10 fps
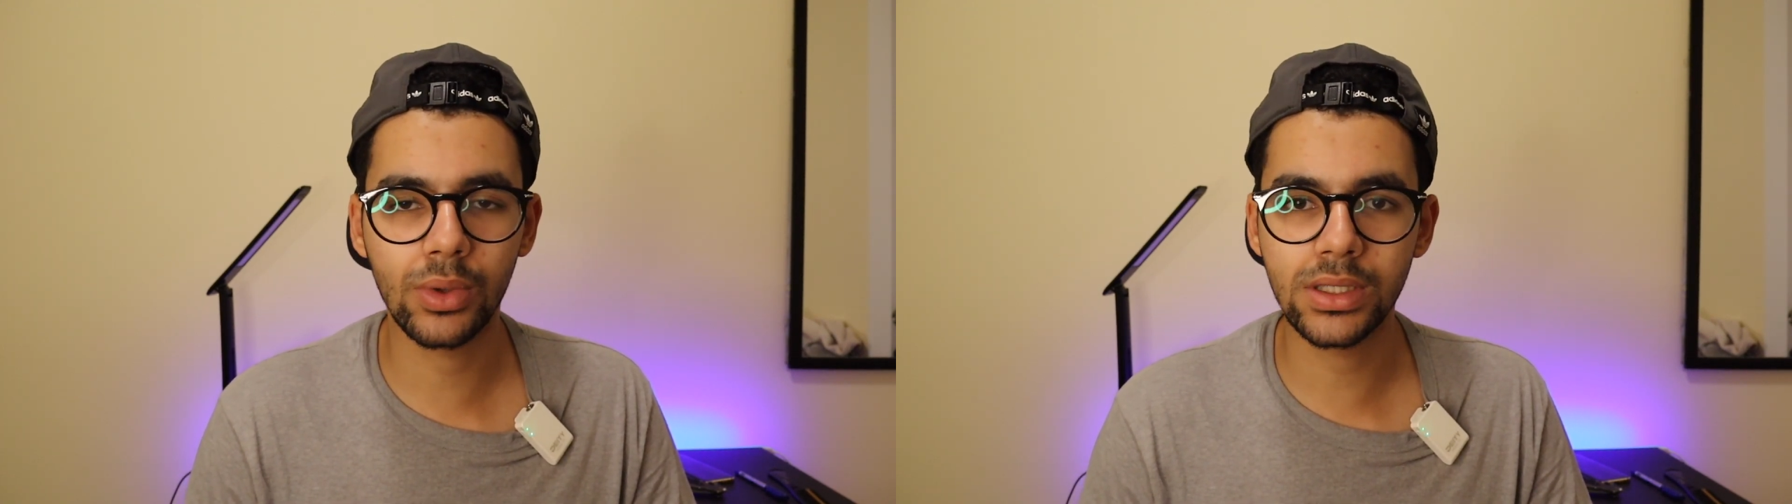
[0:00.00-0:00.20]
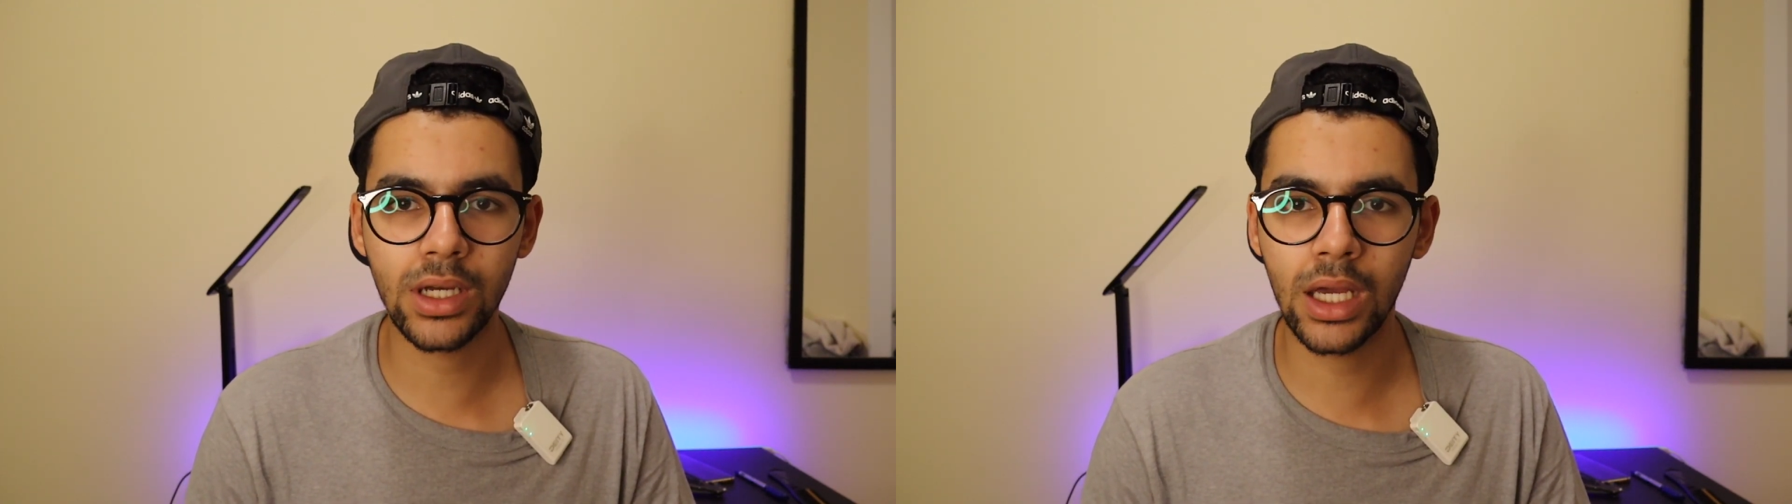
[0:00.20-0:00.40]

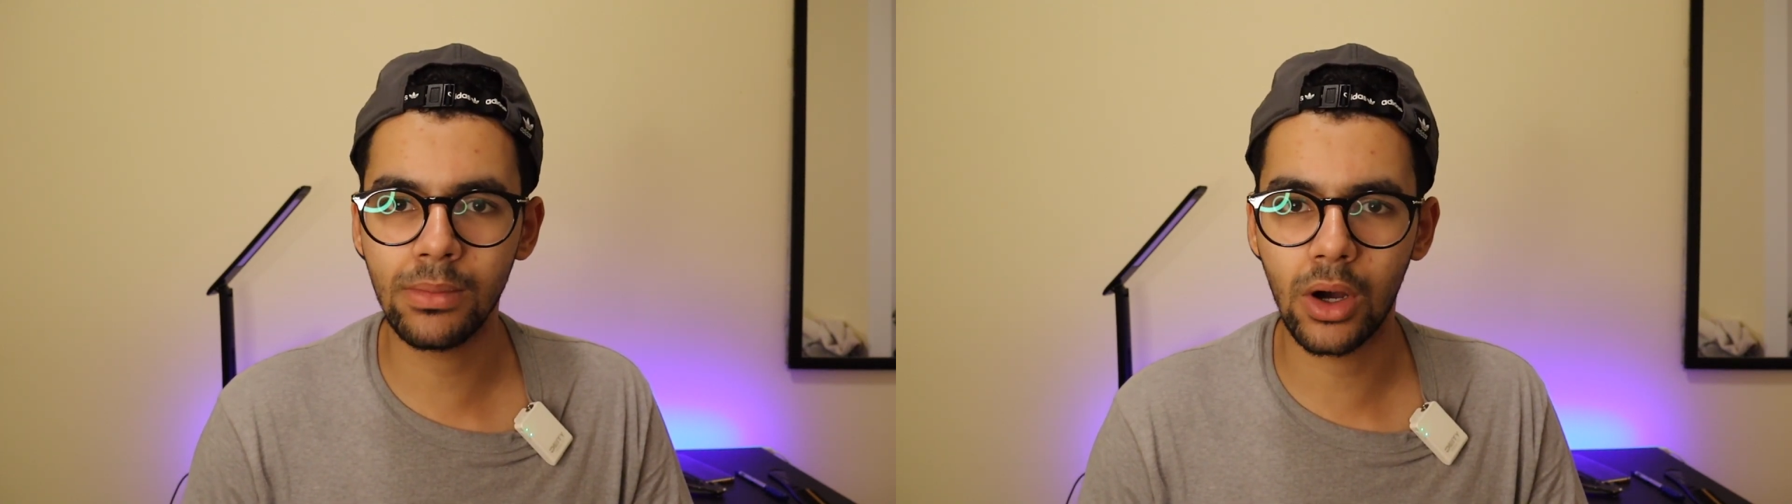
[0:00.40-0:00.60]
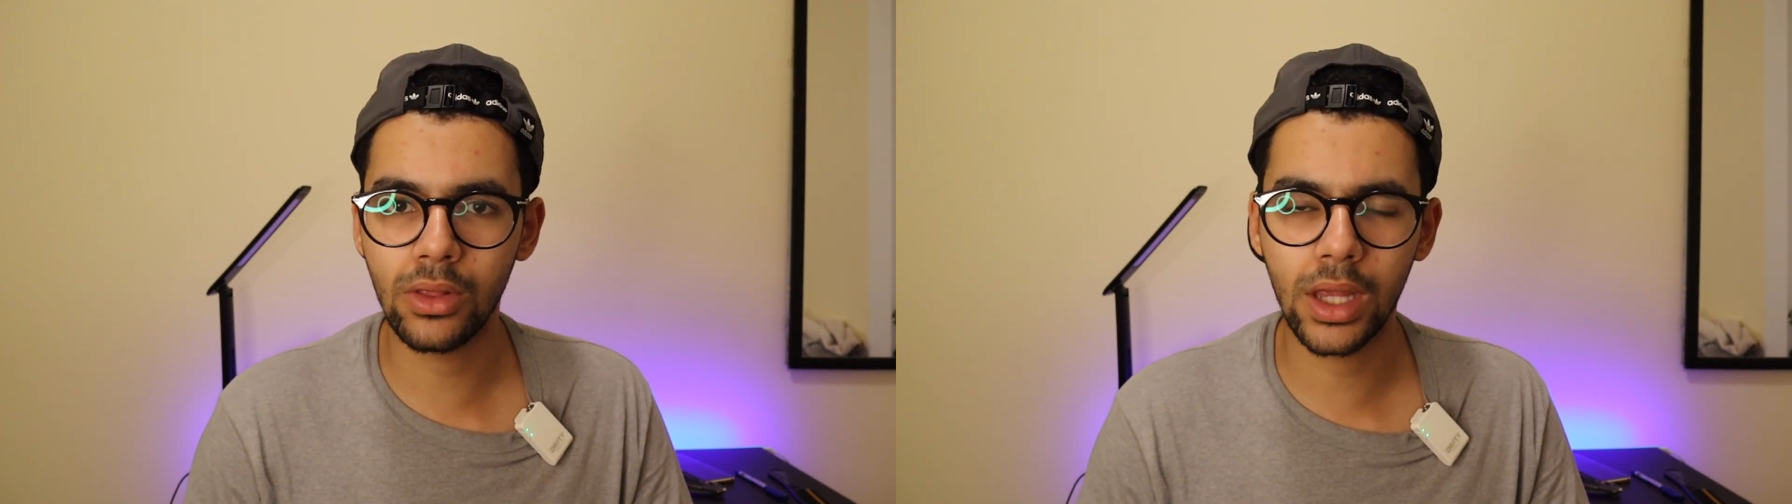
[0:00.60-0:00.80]
one time
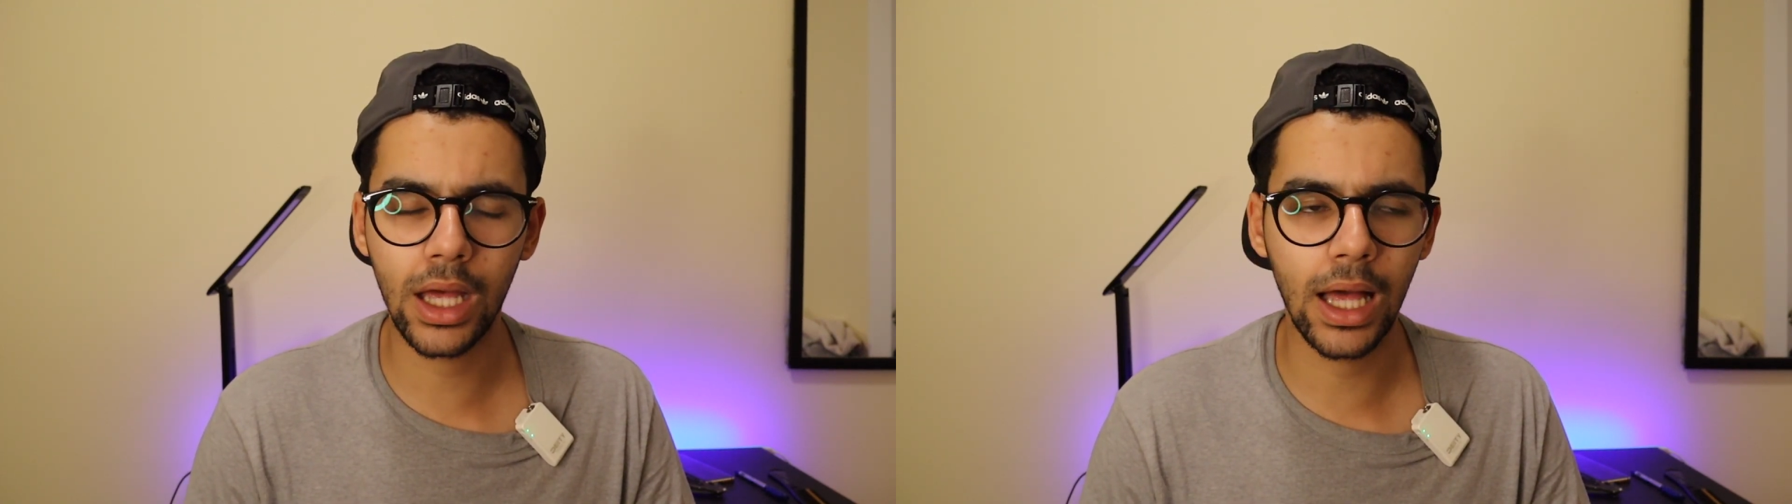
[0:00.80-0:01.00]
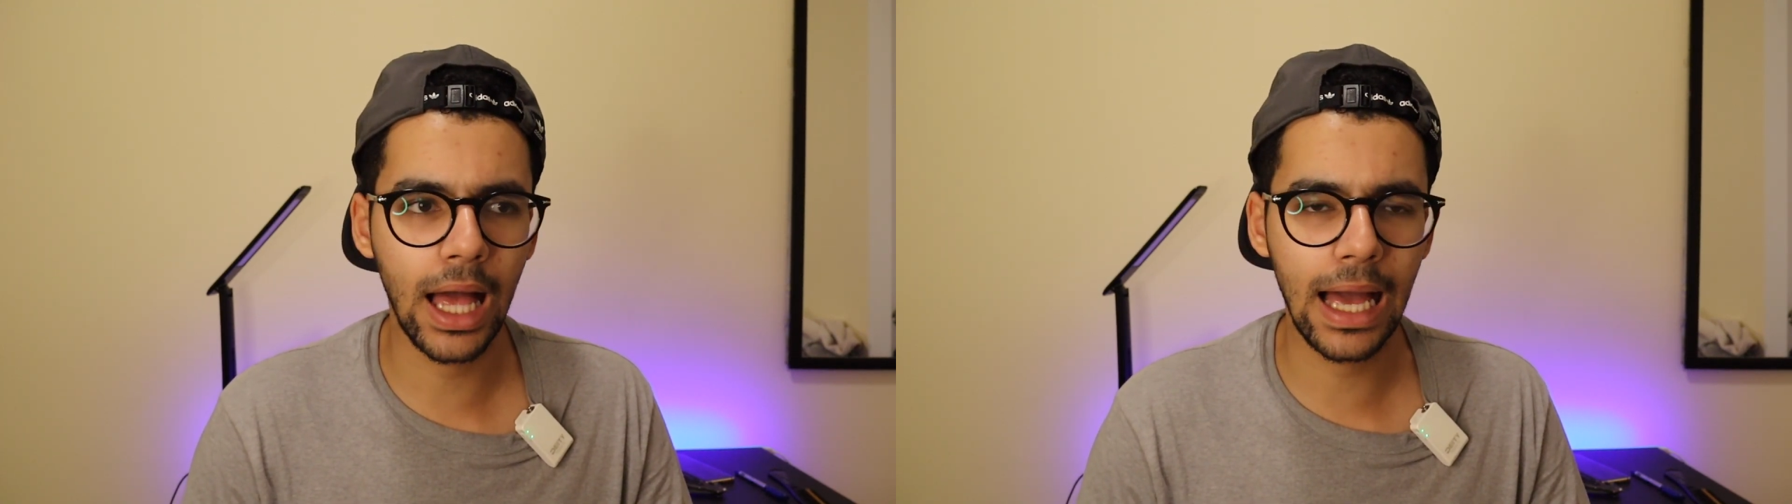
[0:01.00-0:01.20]
on the